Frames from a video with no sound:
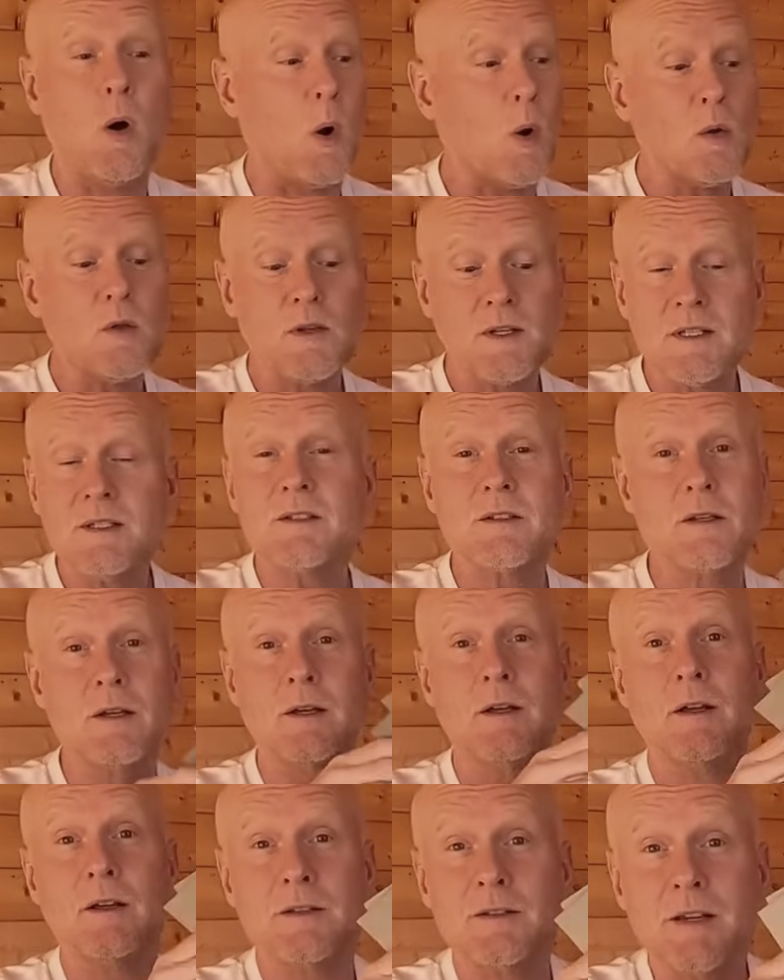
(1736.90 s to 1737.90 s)
all
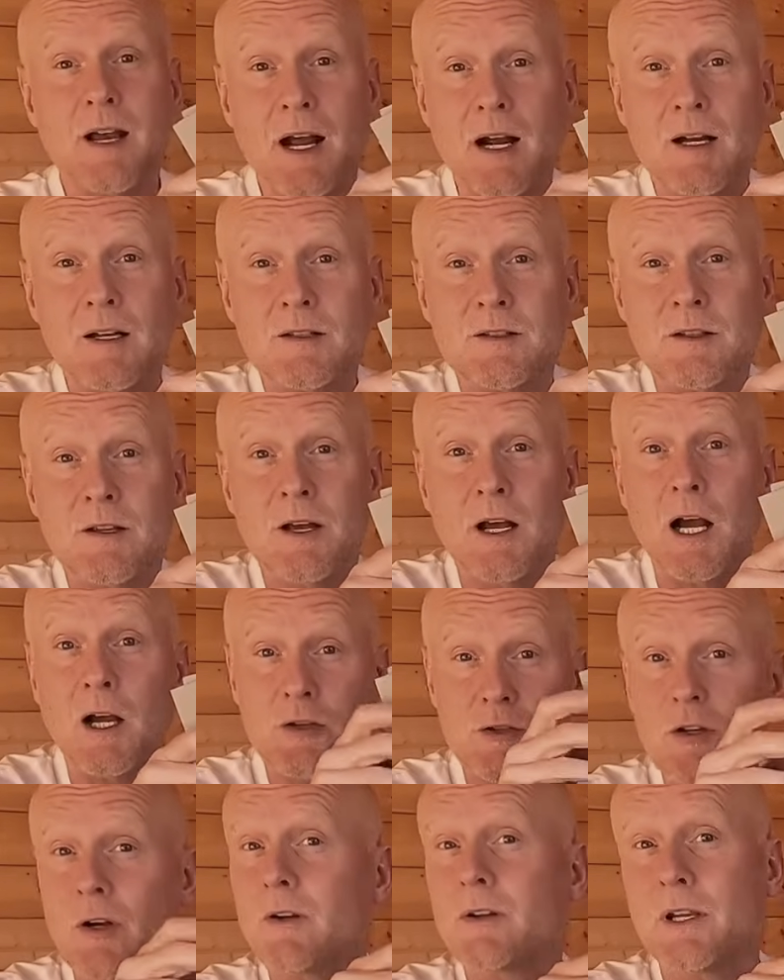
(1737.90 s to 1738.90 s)
these targets
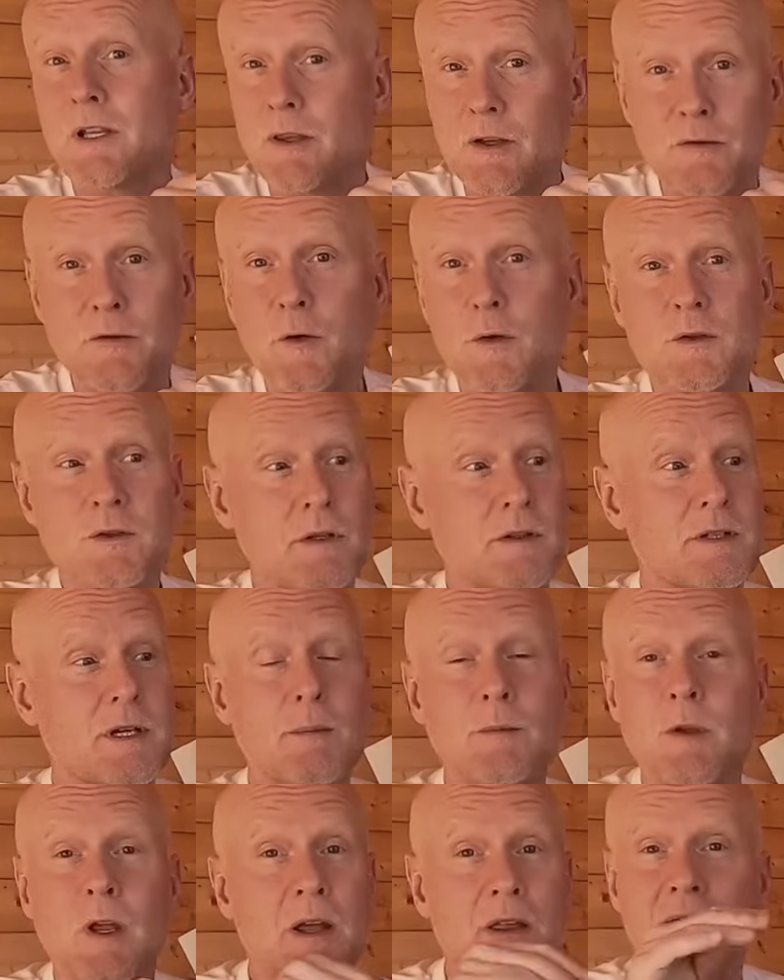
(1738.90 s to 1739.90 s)
are shot in the first
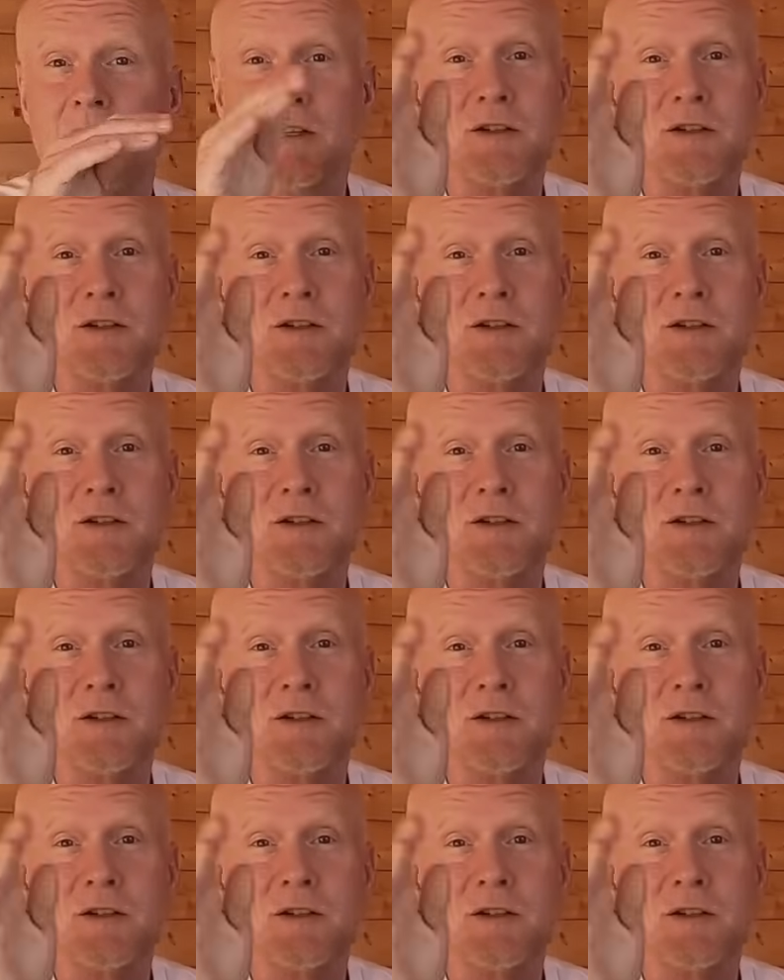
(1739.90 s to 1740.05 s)
attempt.